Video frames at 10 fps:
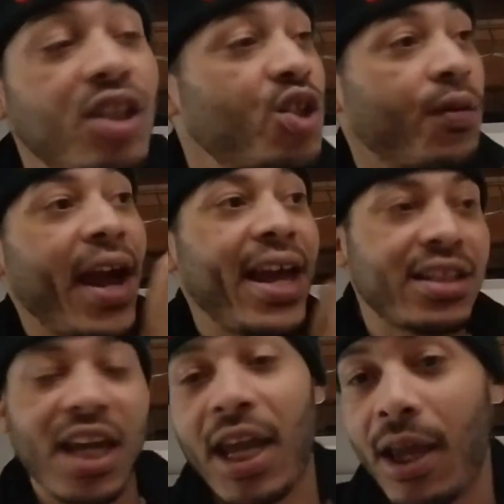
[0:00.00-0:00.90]
trash
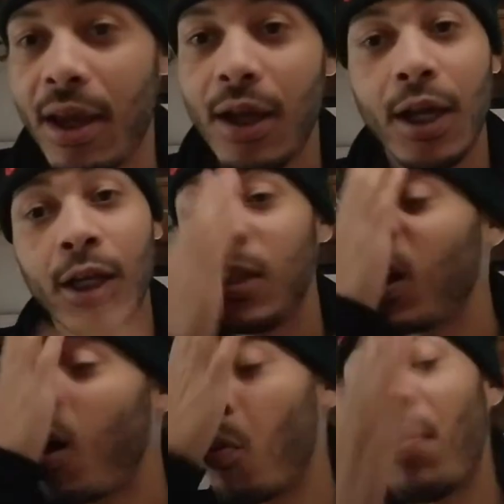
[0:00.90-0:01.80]
can
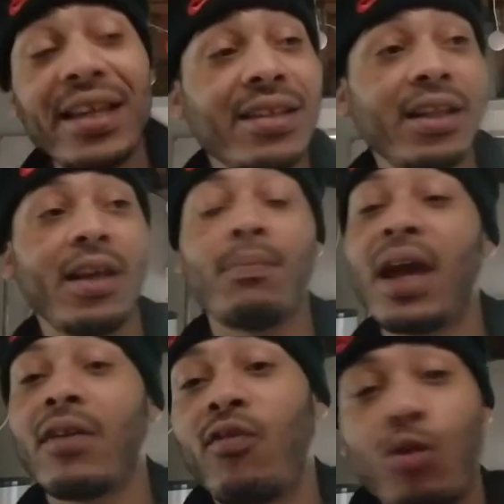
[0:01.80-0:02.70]
yo basically a
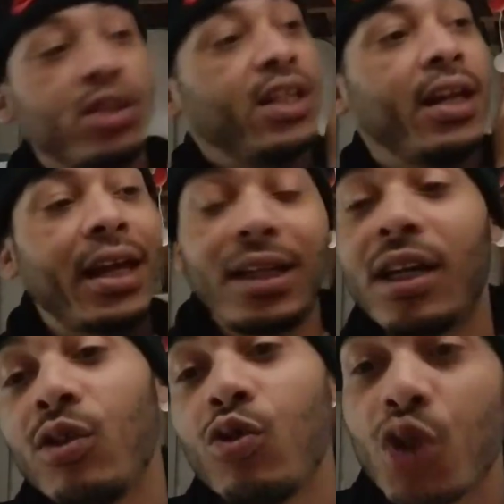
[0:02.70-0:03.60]
metaphor saying like
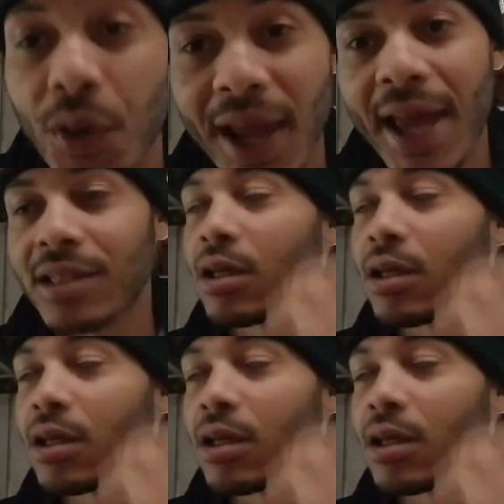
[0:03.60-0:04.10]
nigga you trash